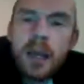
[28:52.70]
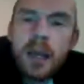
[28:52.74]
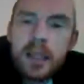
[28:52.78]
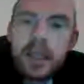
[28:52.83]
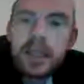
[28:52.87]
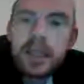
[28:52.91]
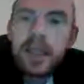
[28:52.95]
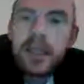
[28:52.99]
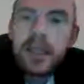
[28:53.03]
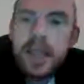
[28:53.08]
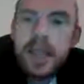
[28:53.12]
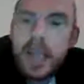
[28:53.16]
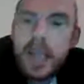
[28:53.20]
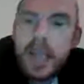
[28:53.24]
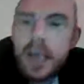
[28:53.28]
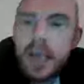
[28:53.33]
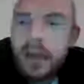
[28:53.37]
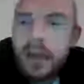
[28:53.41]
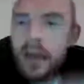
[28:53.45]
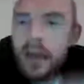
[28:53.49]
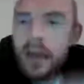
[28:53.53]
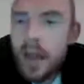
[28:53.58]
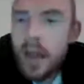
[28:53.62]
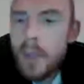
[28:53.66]
You'll
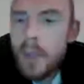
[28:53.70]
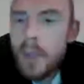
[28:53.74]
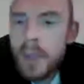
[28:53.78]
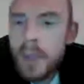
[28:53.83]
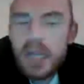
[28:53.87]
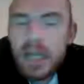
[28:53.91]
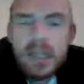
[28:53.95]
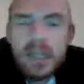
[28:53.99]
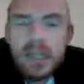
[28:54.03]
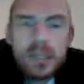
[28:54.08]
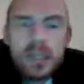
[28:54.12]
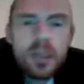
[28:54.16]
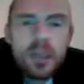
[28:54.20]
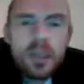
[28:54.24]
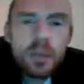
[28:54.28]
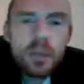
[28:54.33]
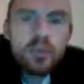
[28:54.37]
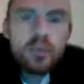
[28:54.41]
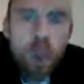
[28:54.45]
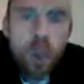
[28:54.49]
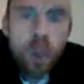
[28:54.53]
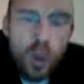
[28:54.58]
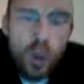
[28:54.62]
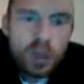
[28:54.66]
gain ability to
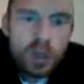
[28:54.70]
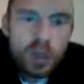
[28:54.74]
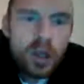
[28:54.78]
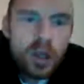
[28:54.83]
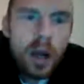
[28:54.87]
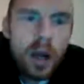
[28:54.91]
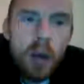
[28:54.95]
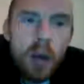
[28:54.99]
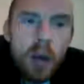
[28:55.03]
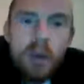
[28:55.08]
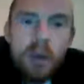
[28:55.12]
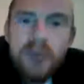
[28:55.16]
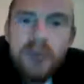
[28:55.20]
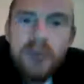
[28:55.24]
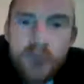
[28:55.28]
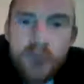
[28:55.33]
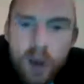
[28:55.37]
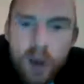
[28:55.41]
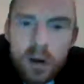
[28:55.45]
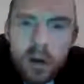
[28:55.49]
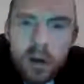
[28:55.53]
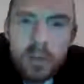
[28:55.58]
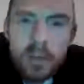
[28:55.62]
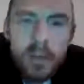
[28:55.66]
post on our
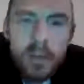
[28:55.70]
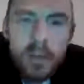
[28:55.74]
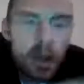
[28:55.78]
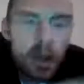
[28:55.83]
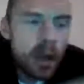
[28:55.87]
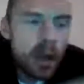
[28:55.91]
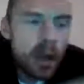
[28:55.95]
forum.